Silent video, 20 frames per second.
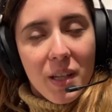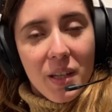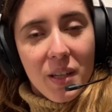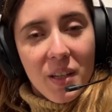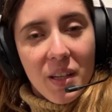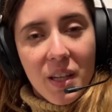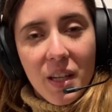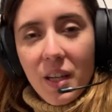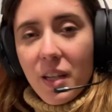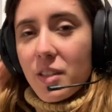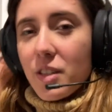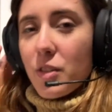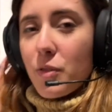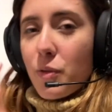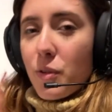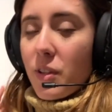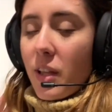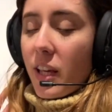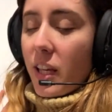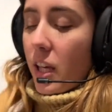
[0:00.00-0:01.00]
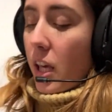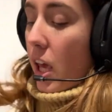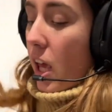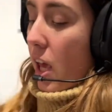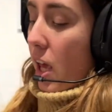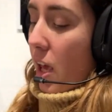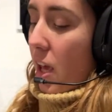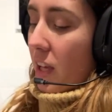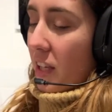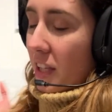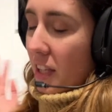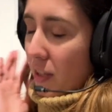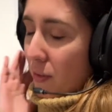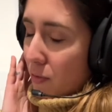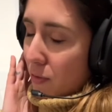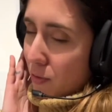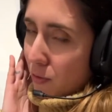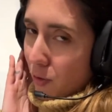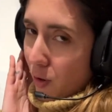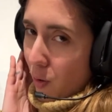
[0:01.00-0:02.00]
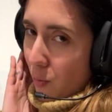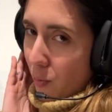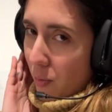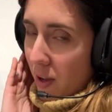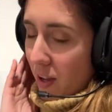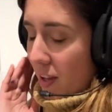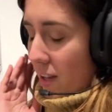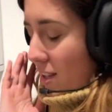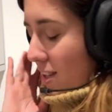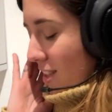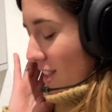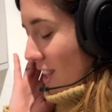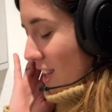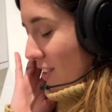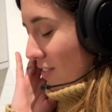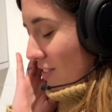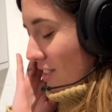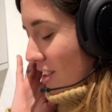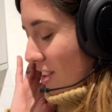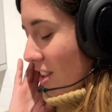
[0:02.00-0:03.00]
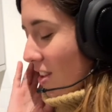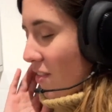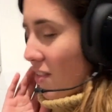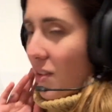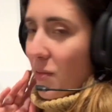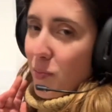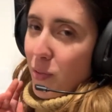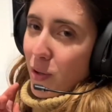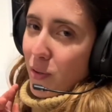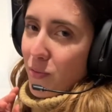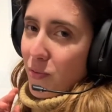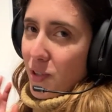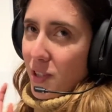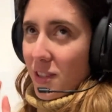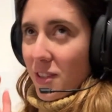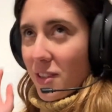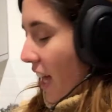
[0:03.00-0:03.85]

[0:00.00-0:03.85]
Yeah, this was like a gift from my lovely boyfriend.